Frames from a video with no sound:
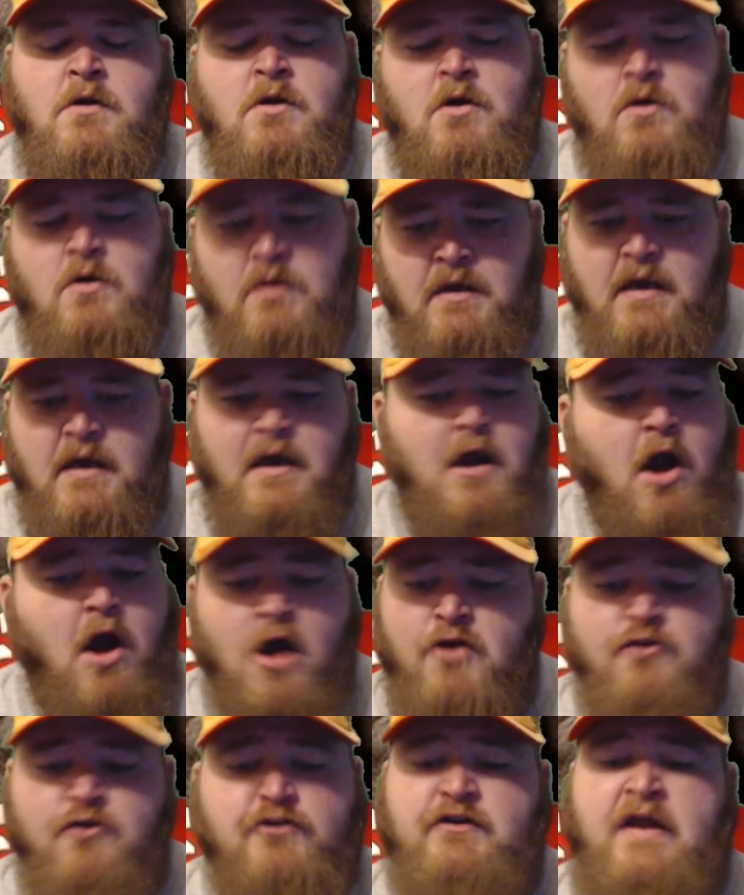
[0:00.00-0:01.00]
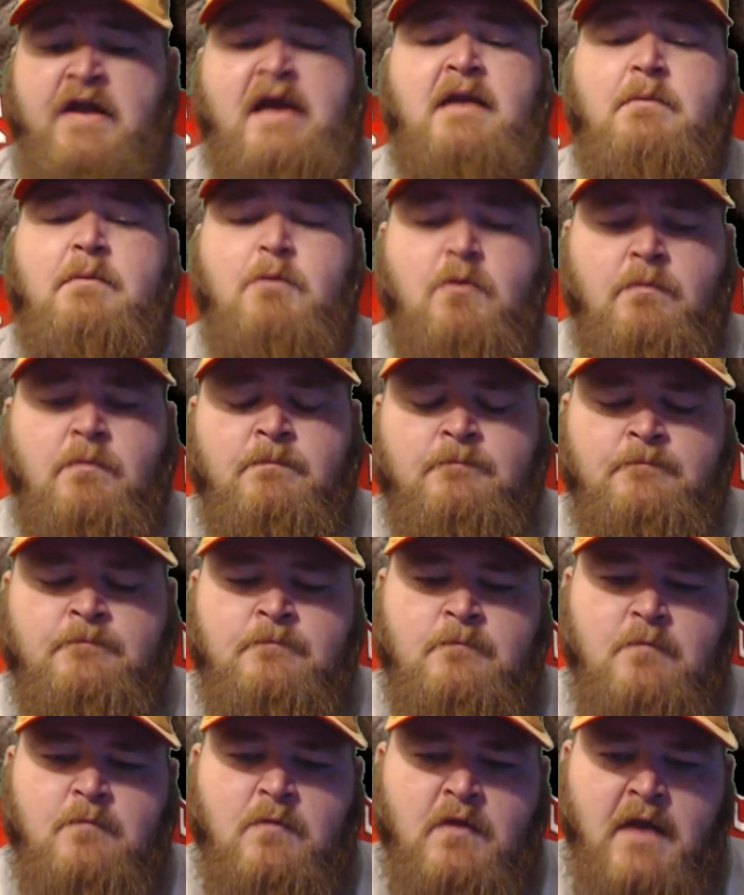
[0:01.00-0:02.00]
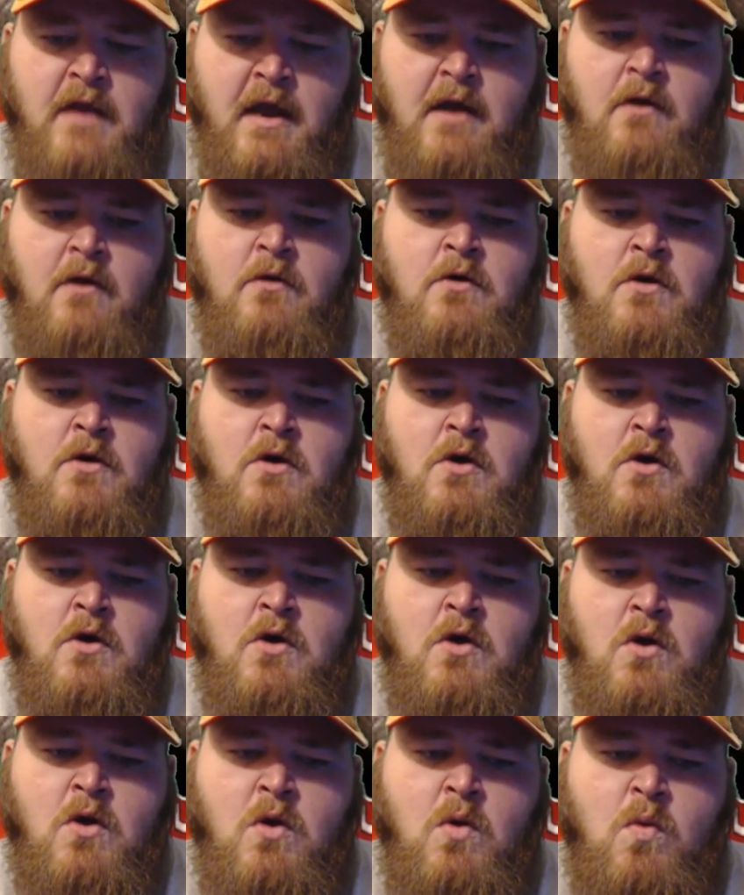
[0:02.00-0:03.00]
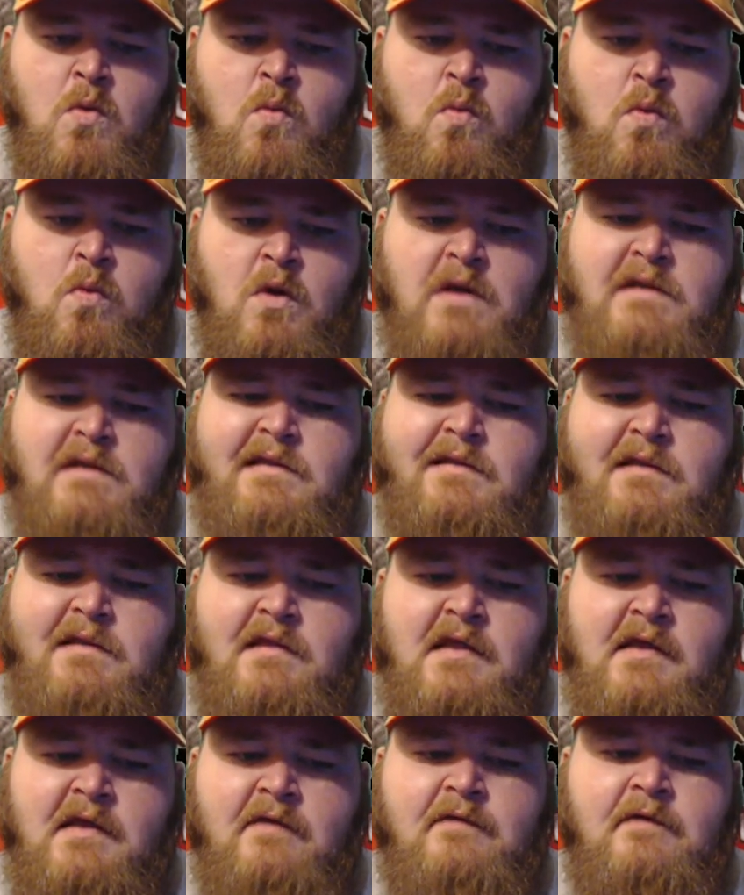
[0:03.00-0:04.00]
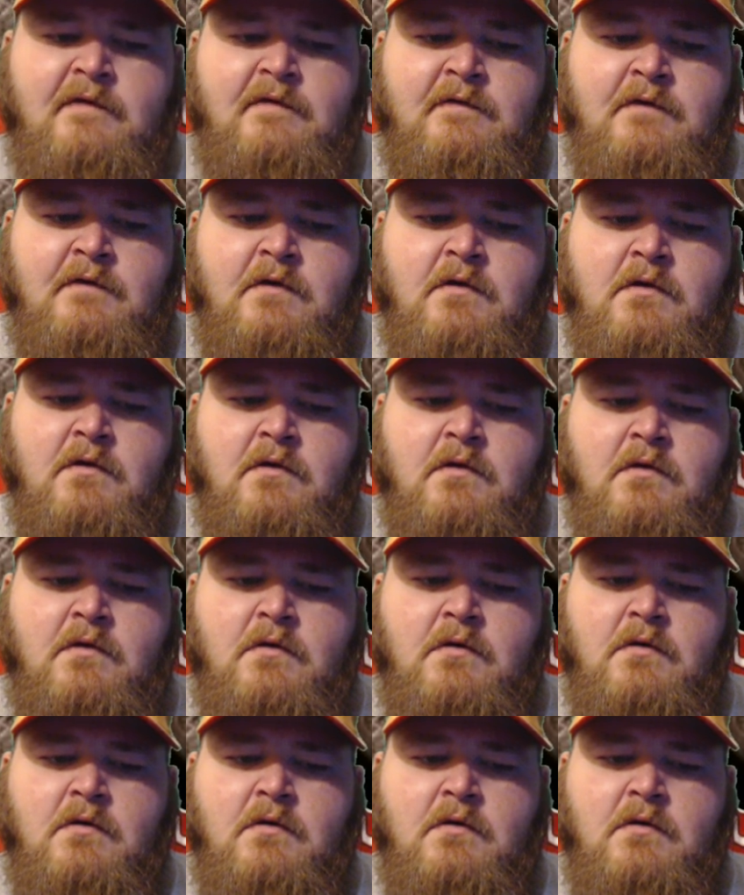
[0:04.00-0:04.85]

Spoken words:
Okay, understandable. Now, what this is gonna